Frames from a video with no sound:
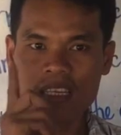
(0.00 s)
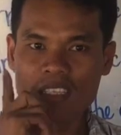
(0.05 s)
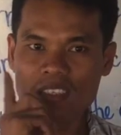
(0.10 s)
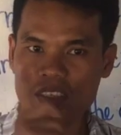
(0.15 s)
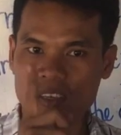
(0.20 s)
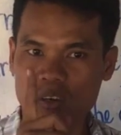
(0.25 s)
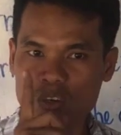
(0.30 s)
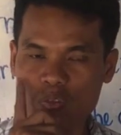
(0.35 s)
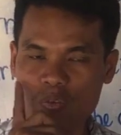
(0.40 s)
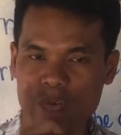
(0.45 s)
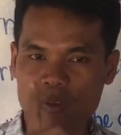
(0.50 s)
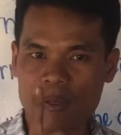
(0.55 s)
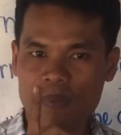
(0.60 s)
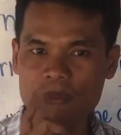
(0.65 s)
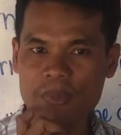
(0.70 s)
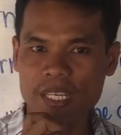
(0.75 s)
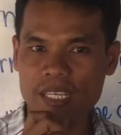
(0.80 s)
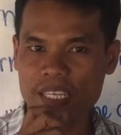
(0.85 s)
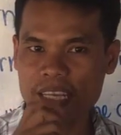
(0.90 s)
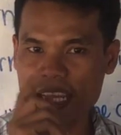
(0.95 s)
So it
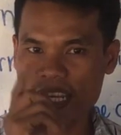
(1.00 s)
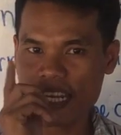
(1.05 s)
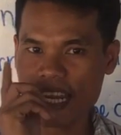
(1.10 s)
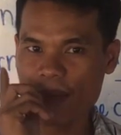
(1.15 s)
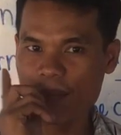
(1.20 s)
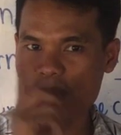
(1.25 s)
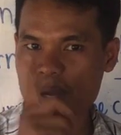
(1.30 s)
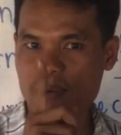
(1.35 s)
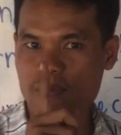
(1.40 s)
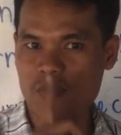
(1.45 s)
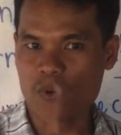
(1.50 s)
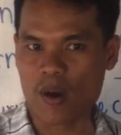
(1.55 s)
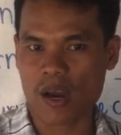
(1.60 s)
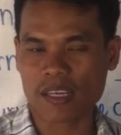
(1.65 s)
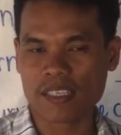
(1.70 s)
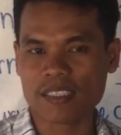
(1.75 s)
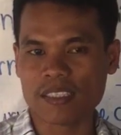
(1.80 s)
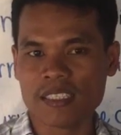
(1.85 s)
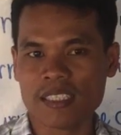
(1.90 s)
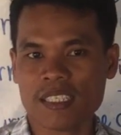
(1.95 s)
means that number
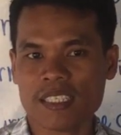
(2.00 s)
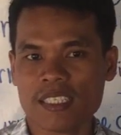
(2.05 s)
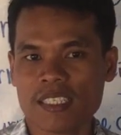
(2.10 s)
1,